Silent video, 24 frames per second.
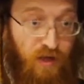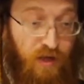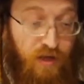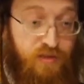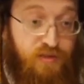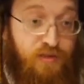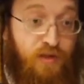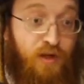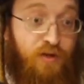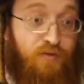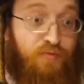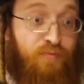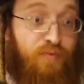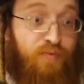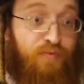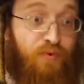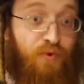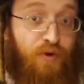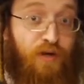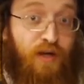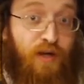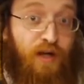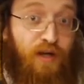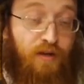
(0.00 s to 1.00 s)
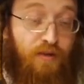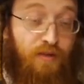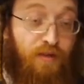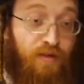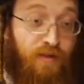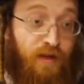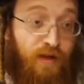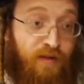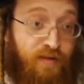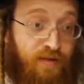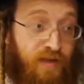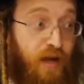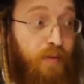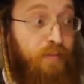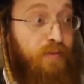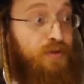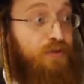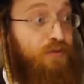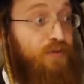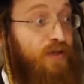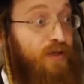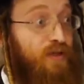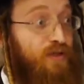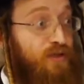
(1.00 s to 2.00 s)
And aside from avoiding anything that could
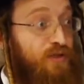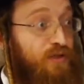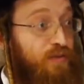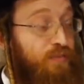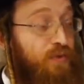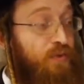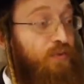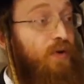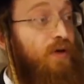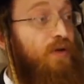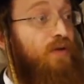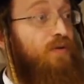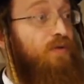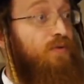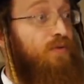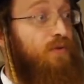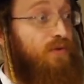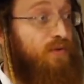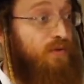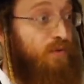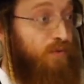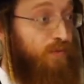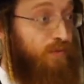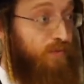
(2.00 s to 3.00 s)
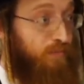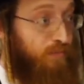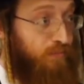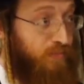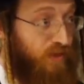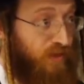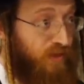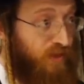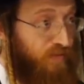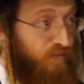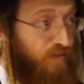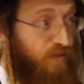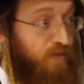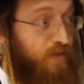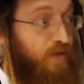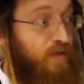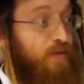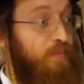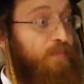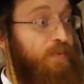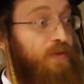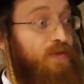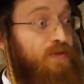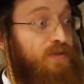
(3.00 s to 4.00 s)
damage a relationship, you want to also be giving the
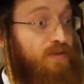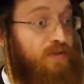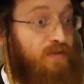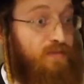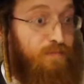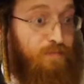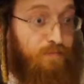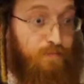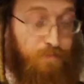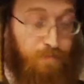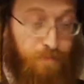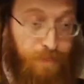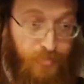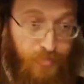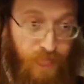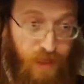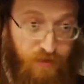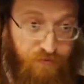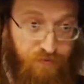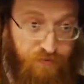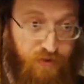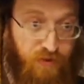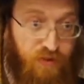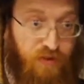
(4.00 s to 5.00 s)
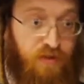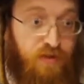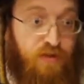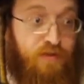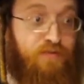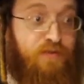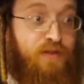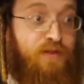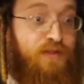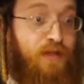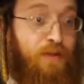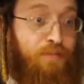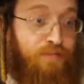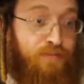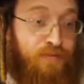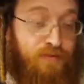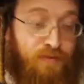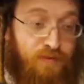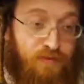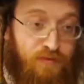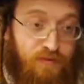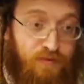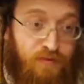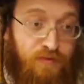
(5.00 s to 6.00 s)
other person a feeling of
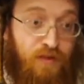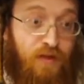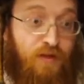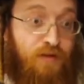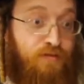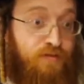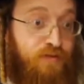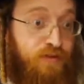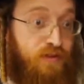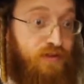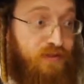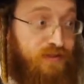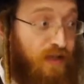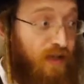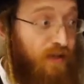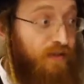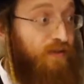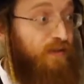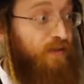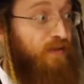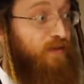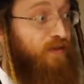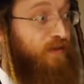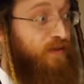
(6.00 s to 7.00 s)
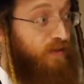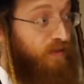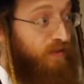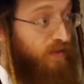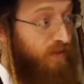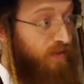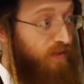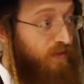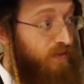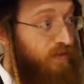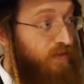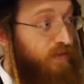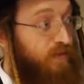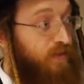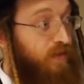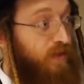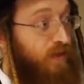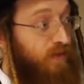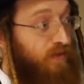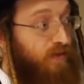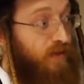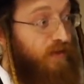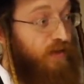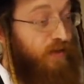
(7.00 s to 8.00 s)
acceptance, love, understanding,
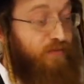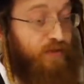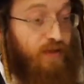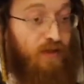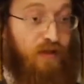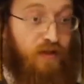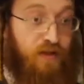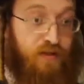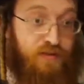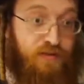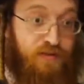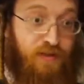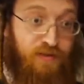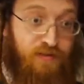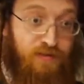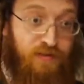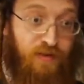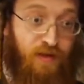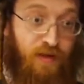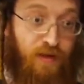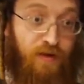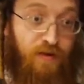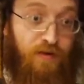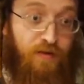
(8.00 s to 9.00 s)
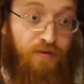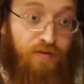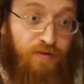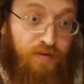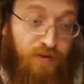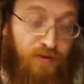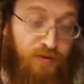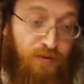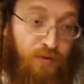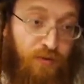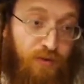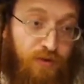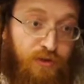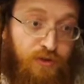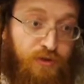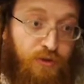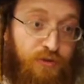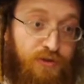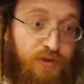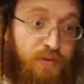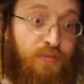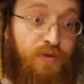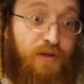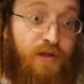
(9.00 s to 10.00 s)
and everything else that's there in order to
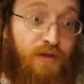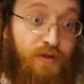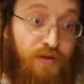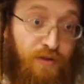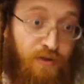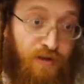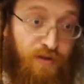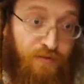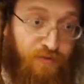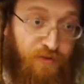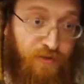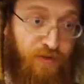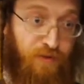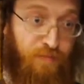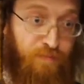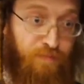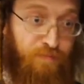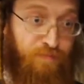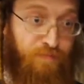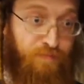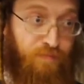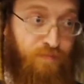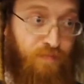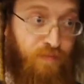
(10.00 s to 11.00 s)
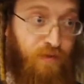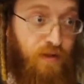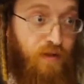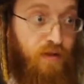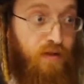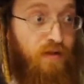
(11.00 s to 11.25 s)
show someone that you're there for them.